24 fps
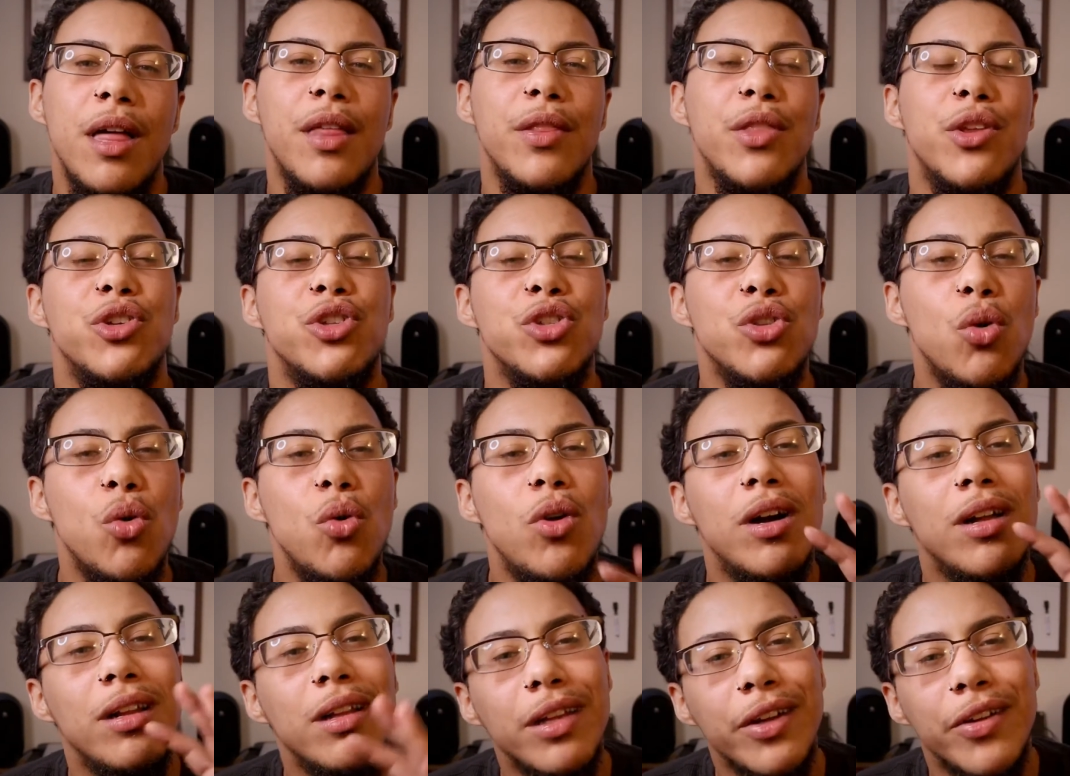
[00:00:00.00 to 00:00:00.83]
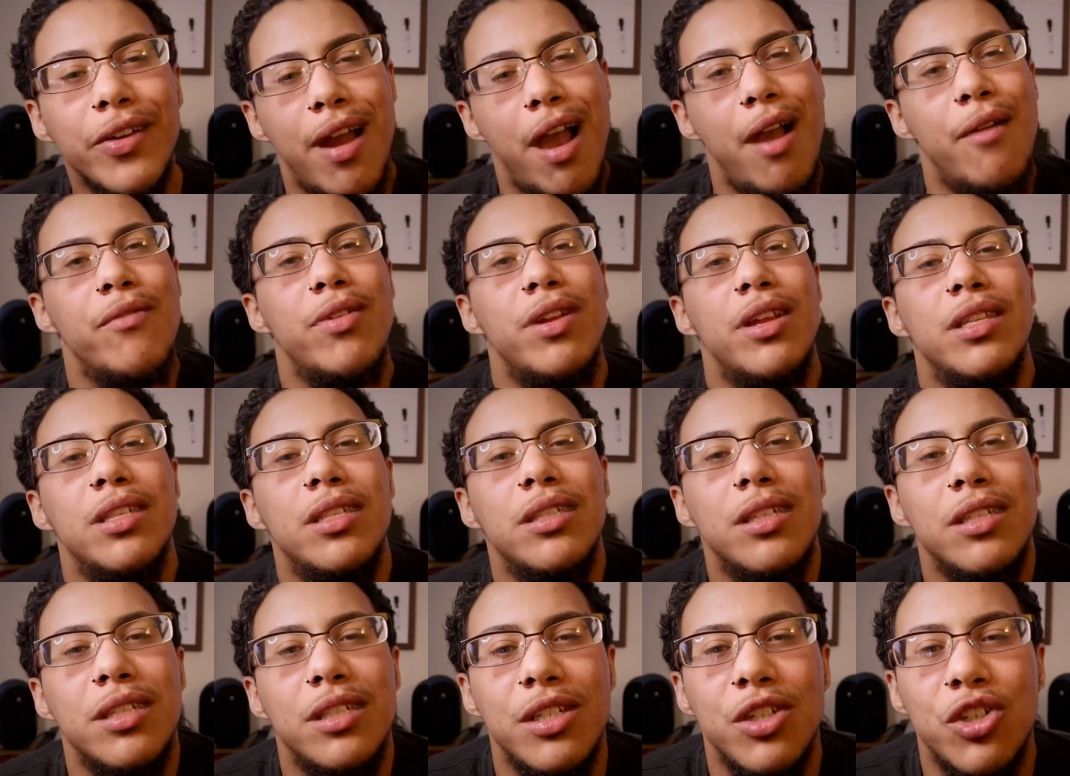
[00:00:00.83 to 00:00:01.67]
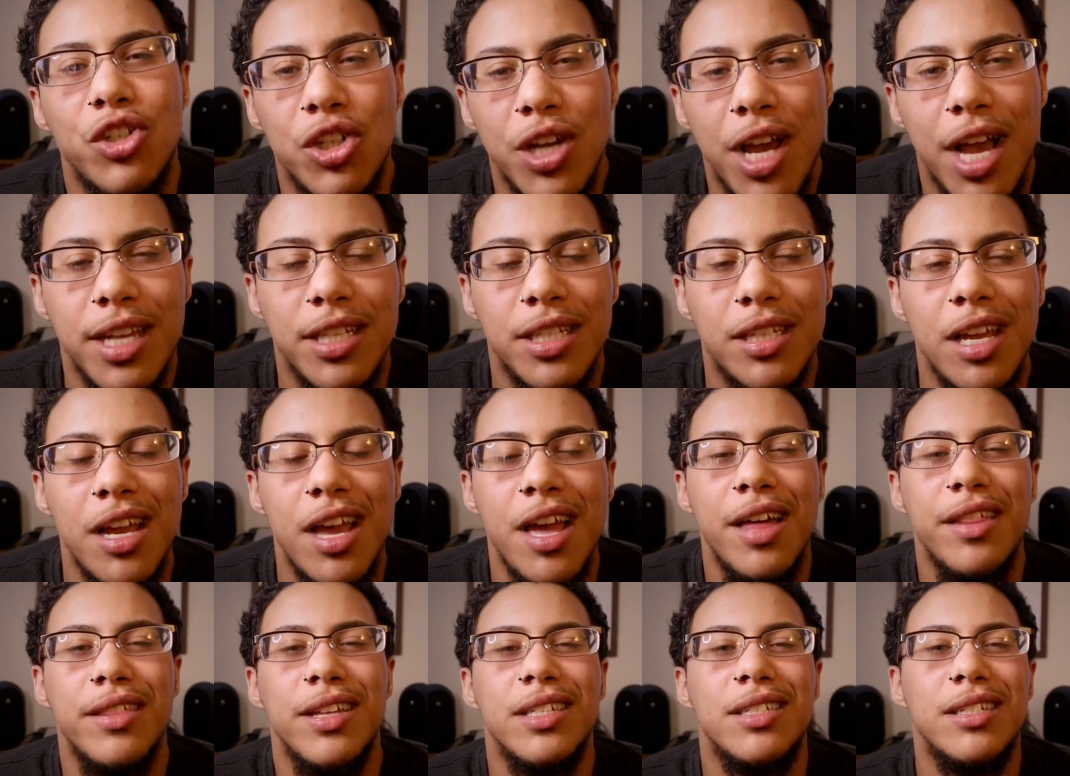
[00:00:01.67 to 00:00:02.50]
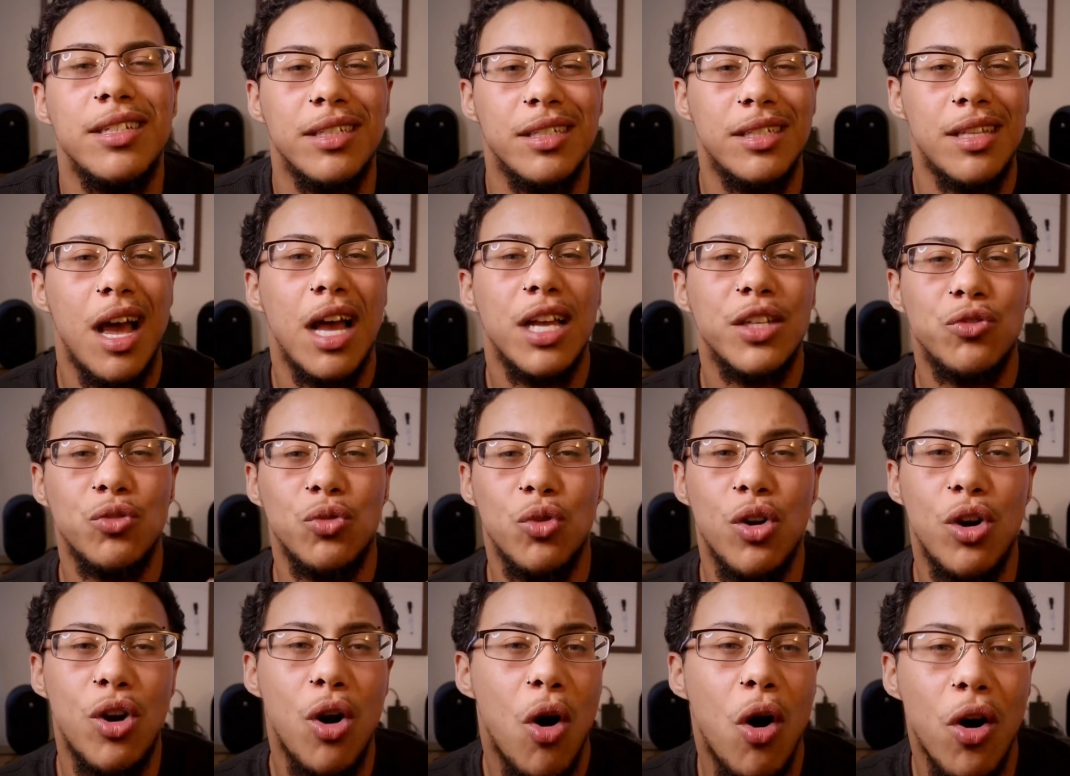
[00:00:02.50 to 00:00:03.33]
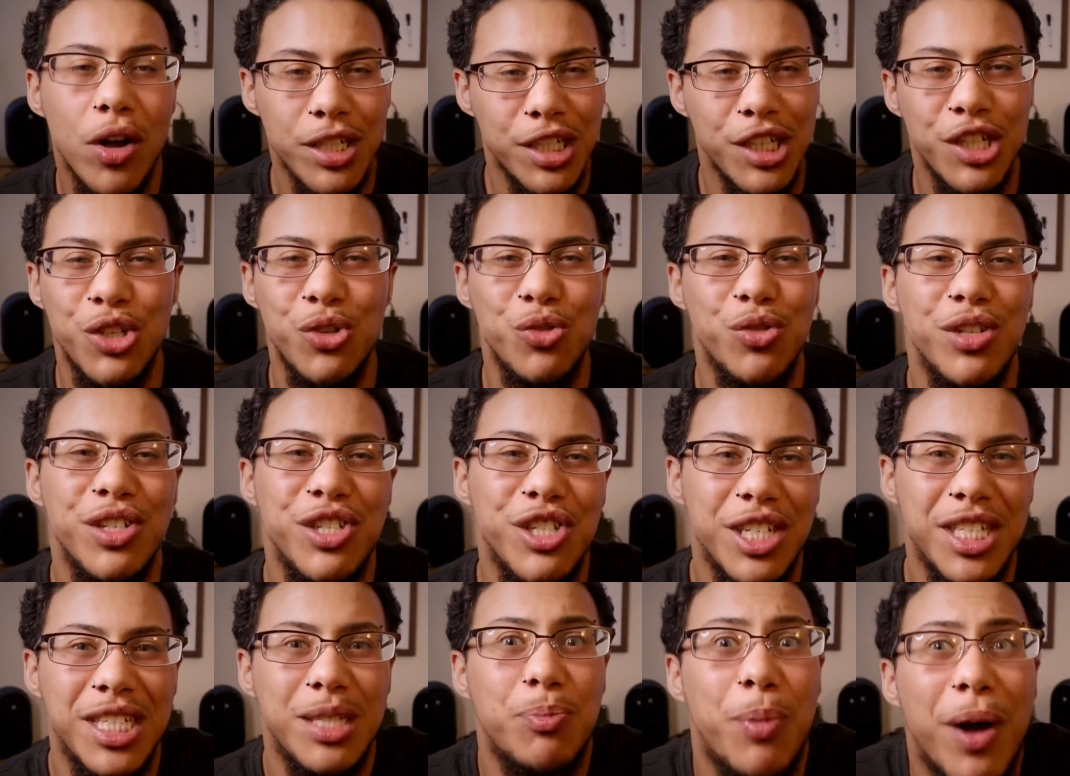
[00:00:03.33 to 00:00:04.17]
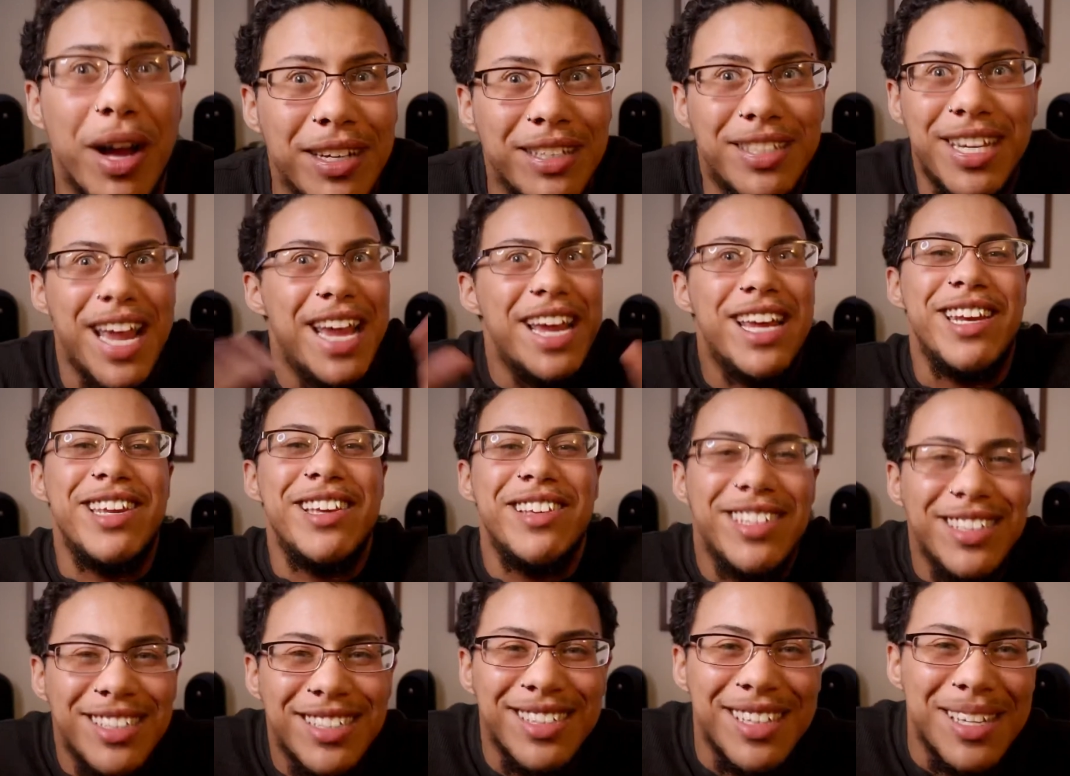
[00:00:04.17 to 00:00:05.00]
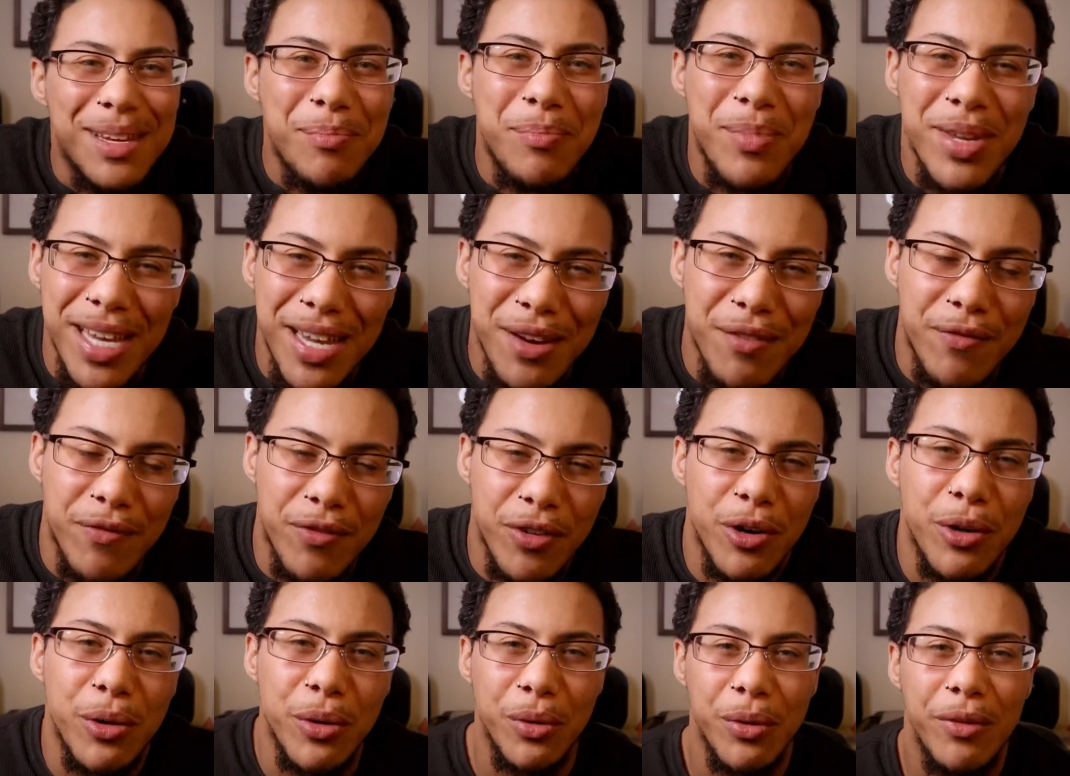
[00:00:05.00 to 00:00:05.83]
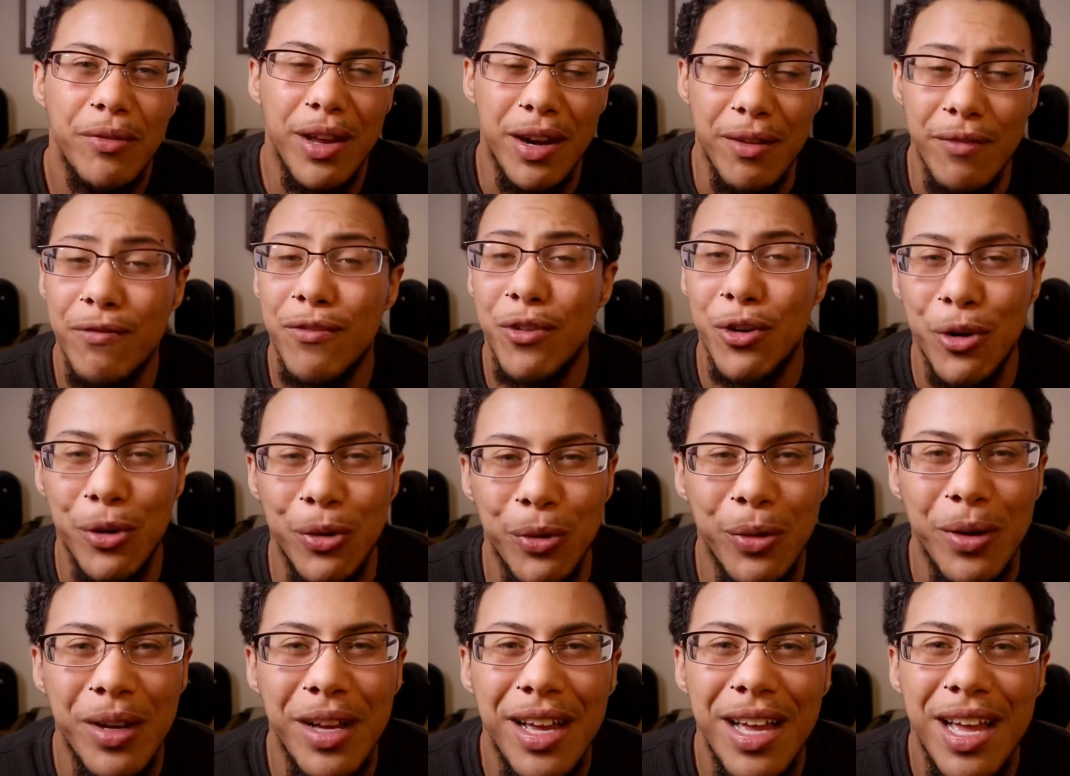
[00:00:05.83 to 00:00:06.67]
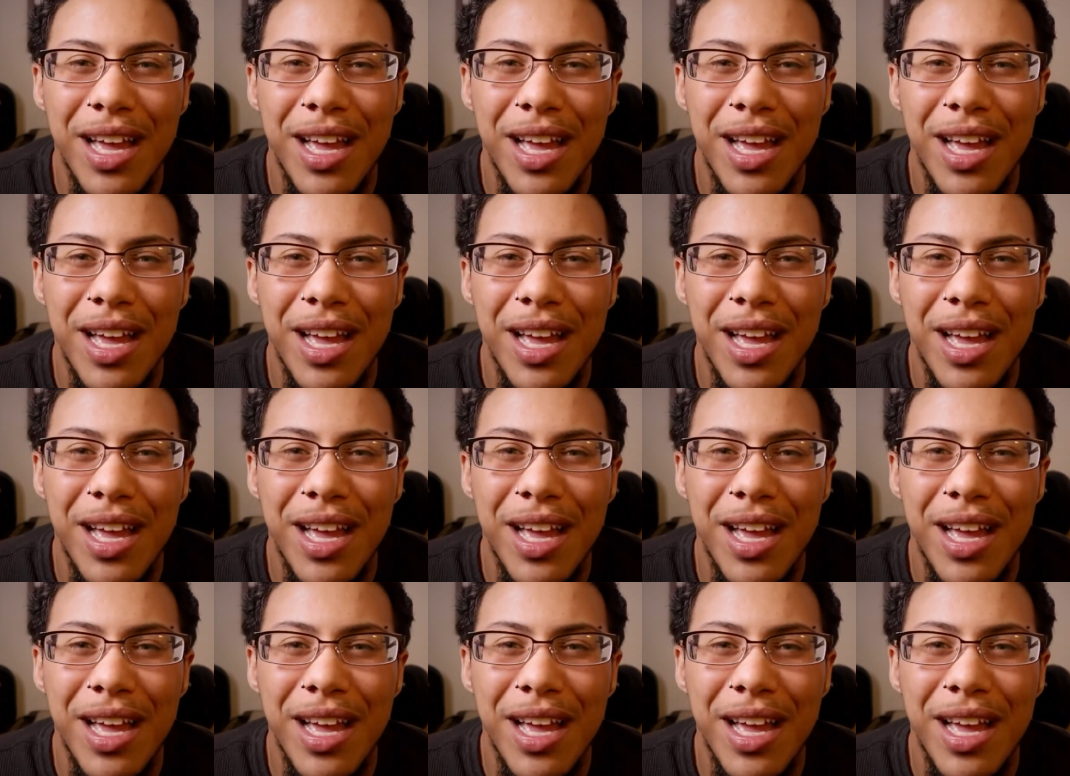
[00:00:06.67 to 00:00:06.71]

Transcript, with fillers: There's no clear evidence to suggest that testosterone causes you to just spontaneously be infernal, infertile.